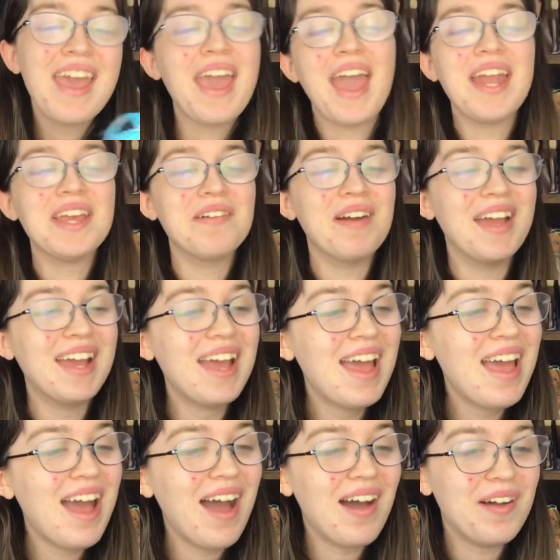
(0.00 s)
Anyway,
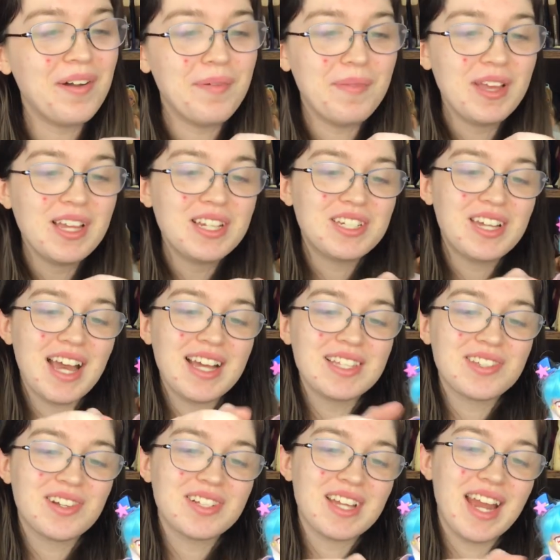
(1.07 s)
um, she has
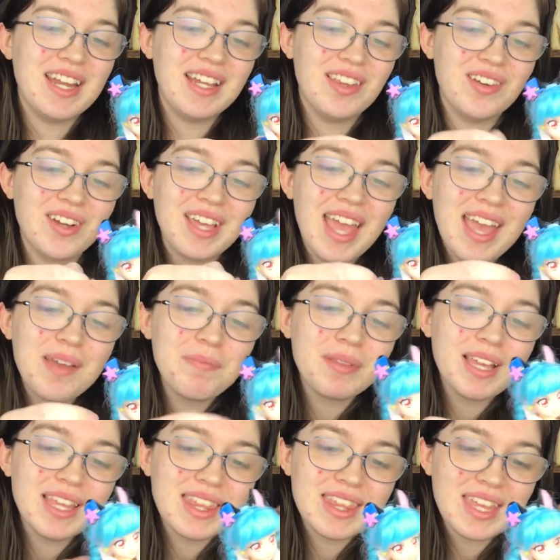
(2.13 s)
her tiny little
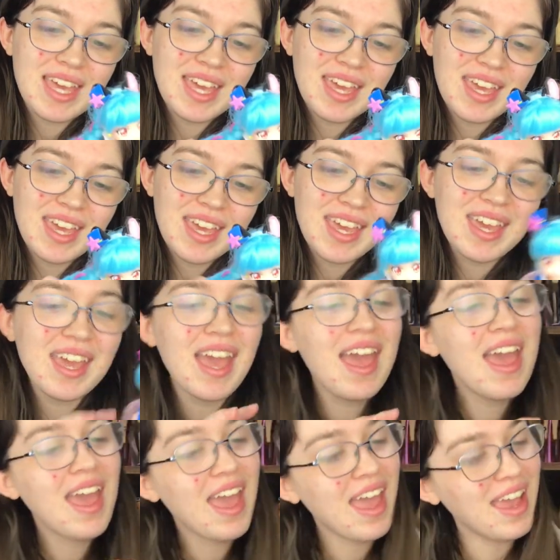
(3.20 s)
capelet thing
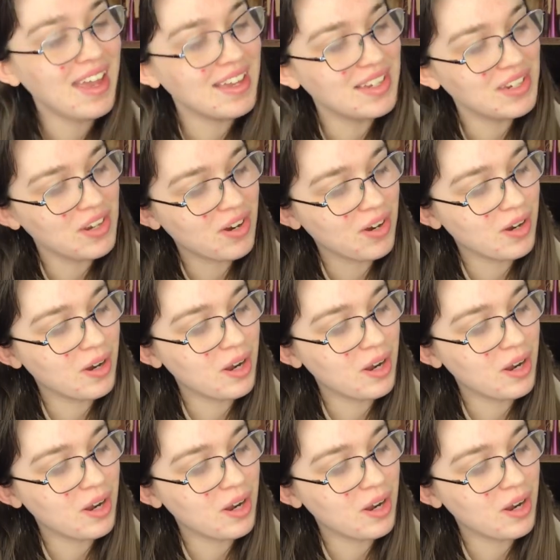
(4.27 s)
and her